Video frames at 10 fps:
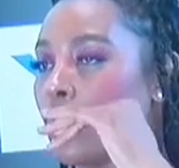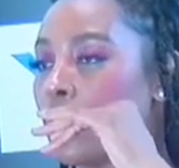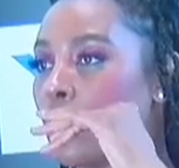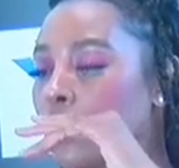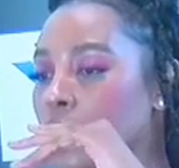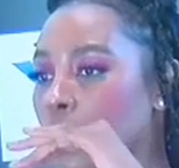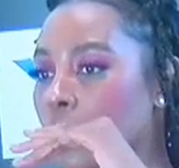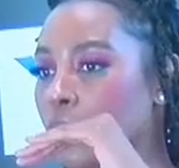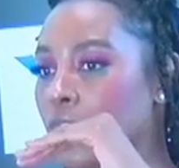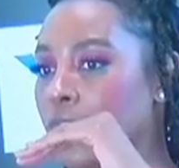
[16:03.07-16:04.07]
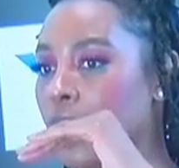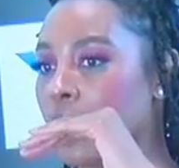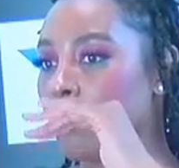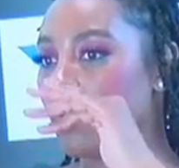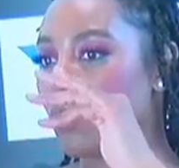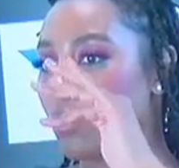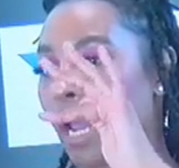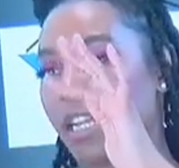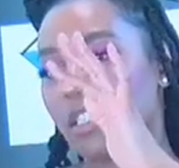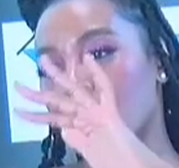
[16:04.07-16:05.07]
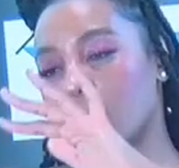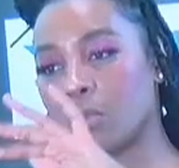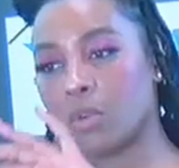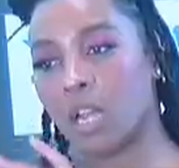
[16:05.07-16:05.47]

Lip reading: your songs, would you say they're more like, you've got more